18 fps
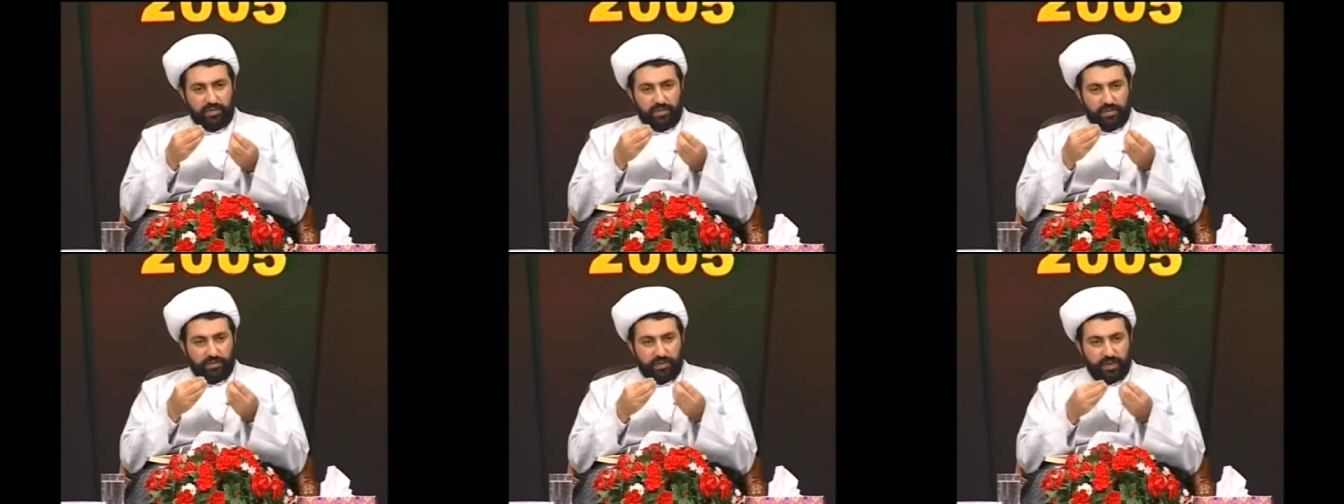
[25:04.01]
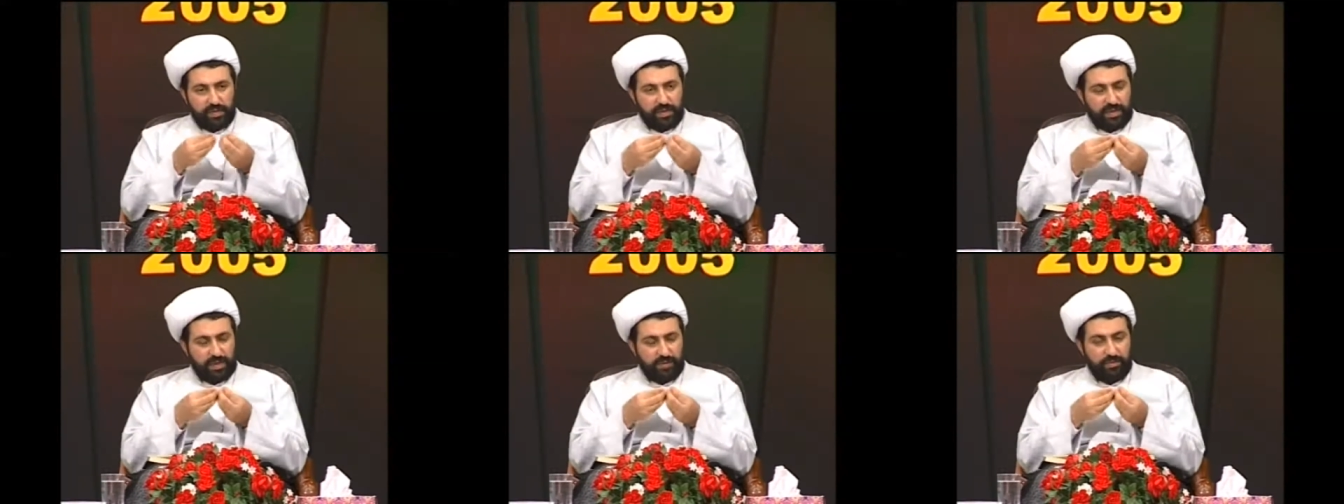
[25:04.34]
we are
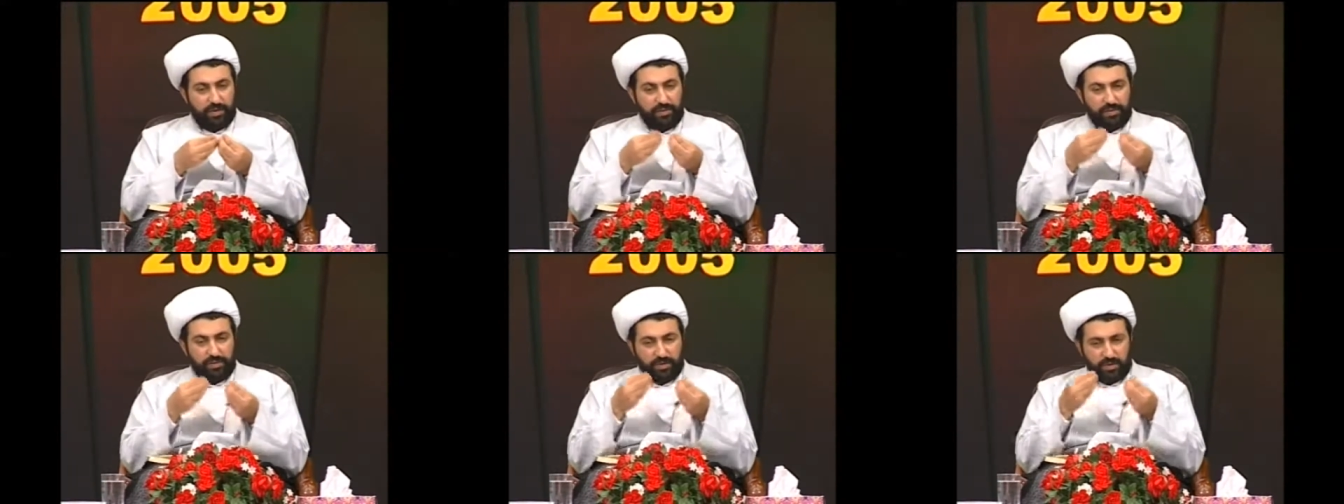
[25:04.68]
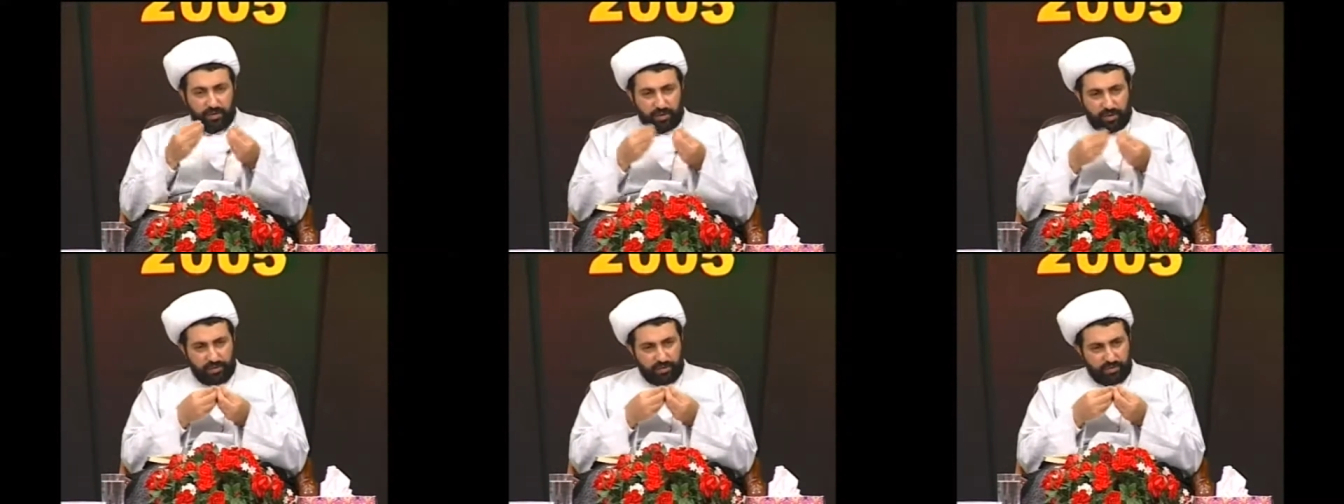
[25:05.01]
sometimes
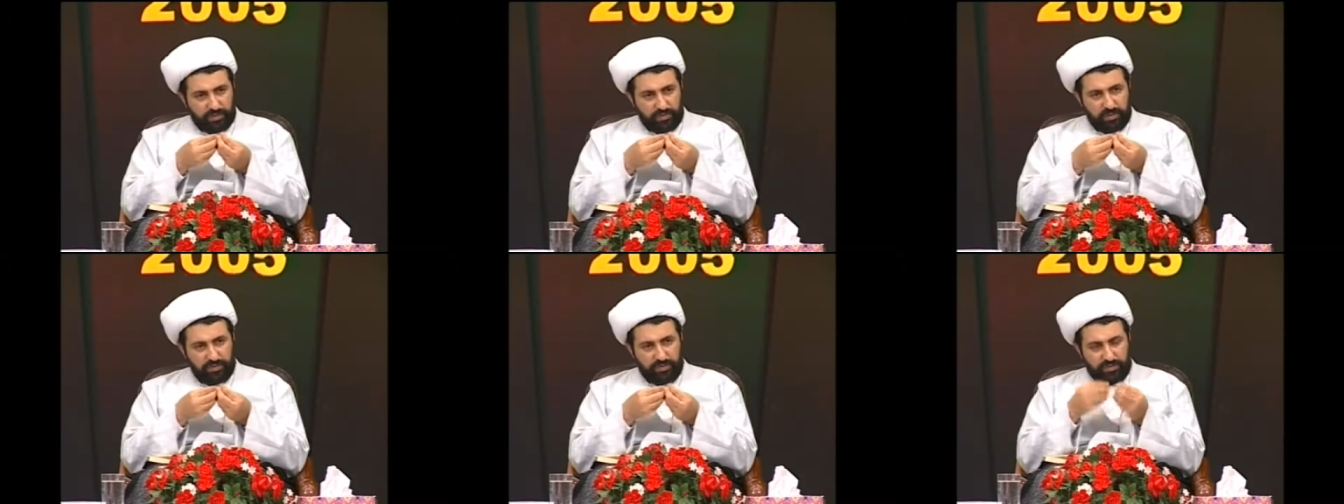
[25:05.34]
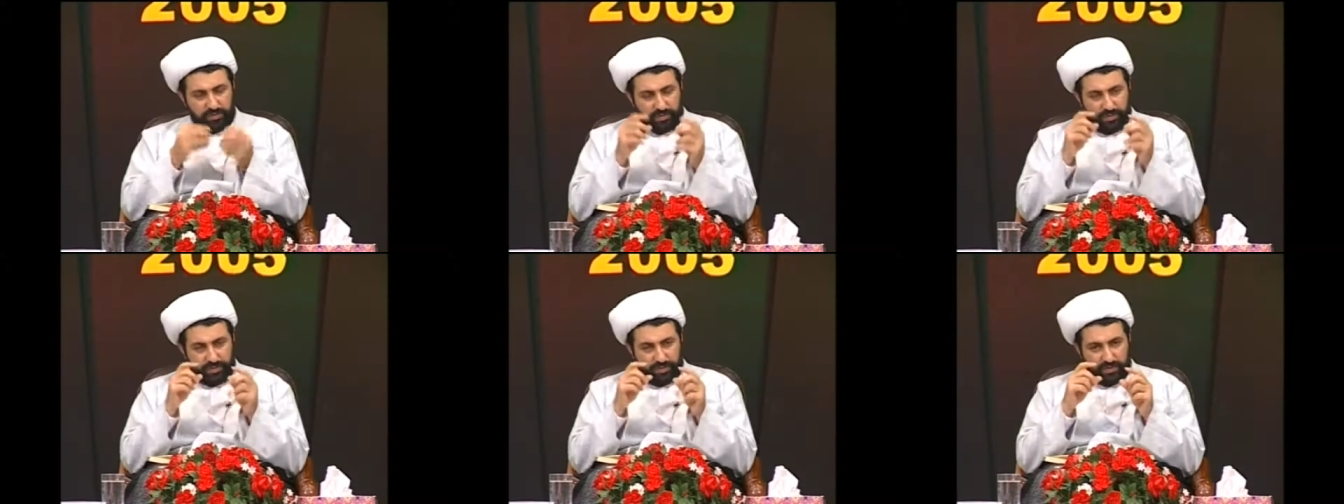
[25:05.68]
so
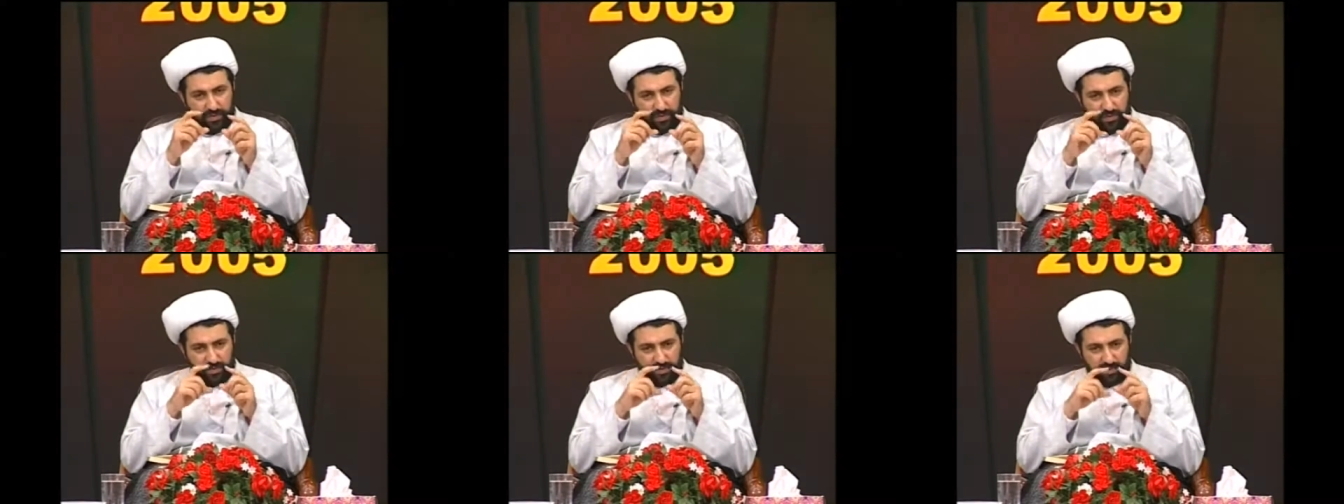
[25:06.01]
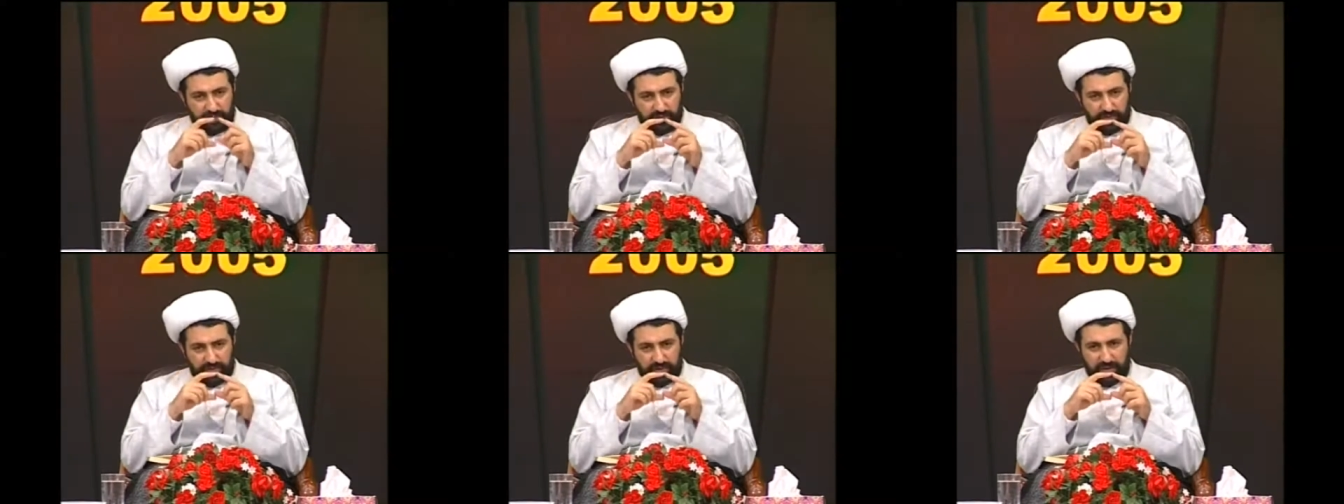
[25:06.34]

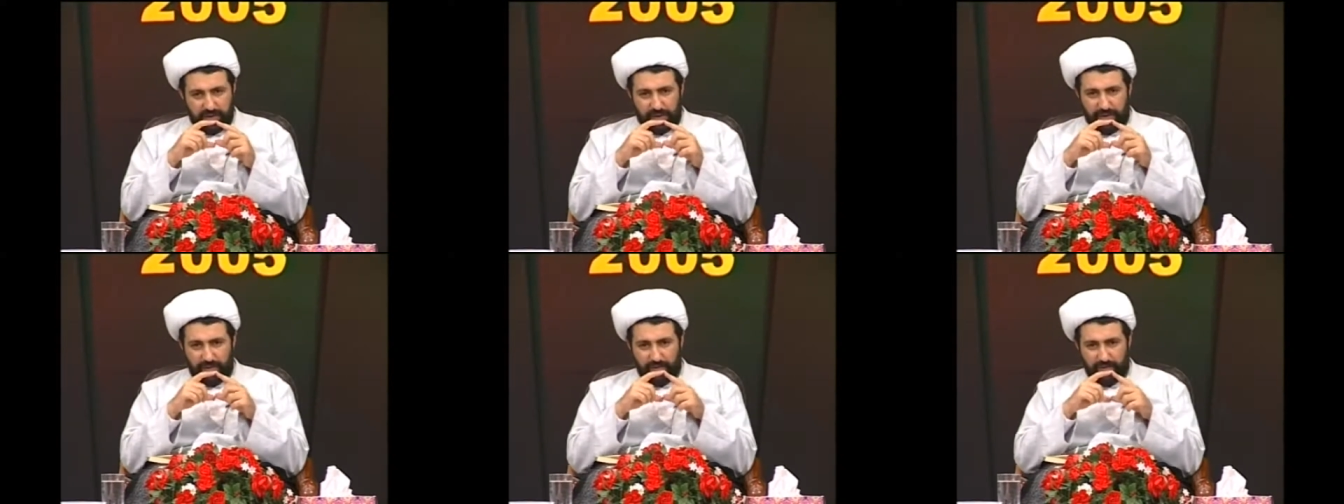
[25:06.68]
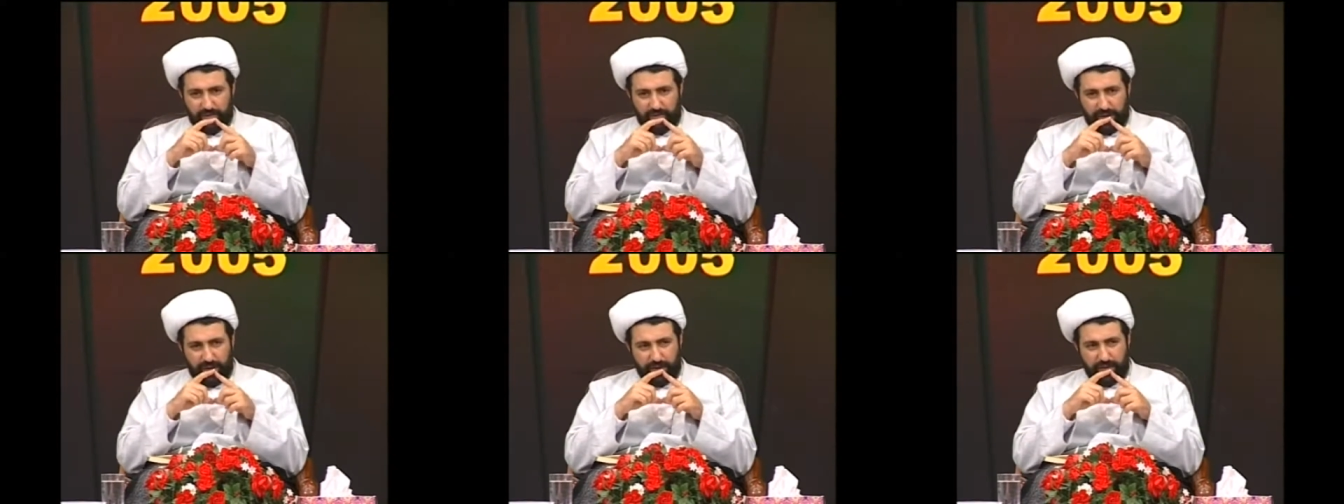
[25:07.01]
close
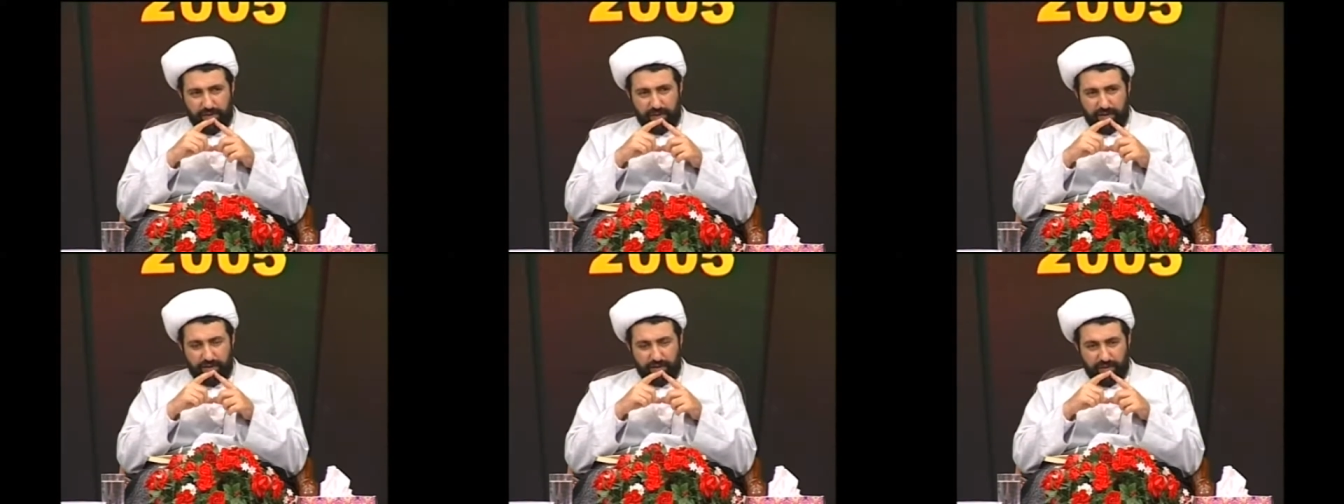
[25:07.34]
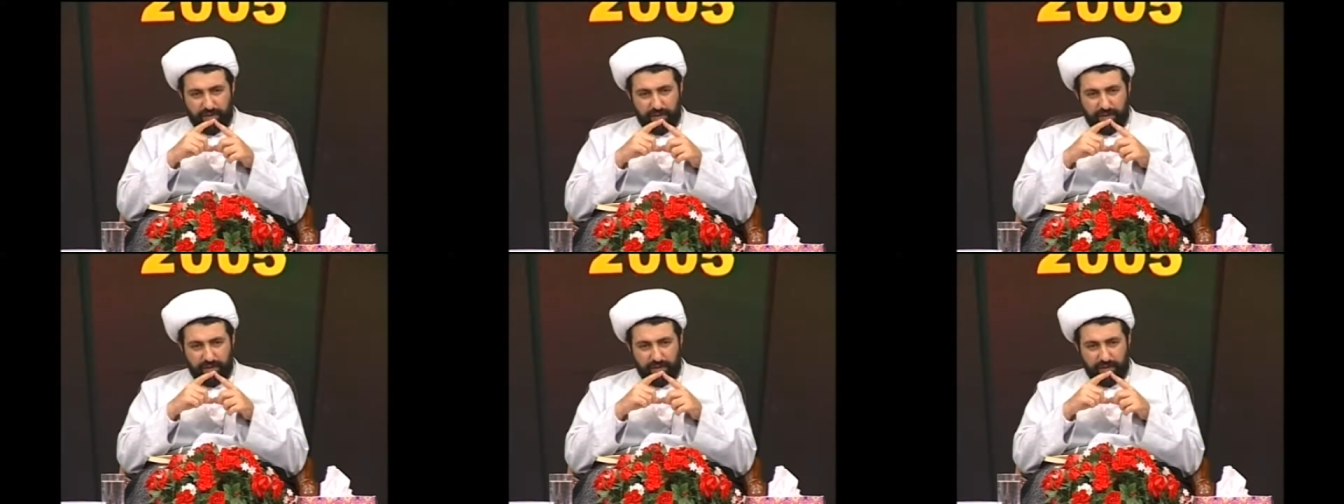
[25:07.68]
minded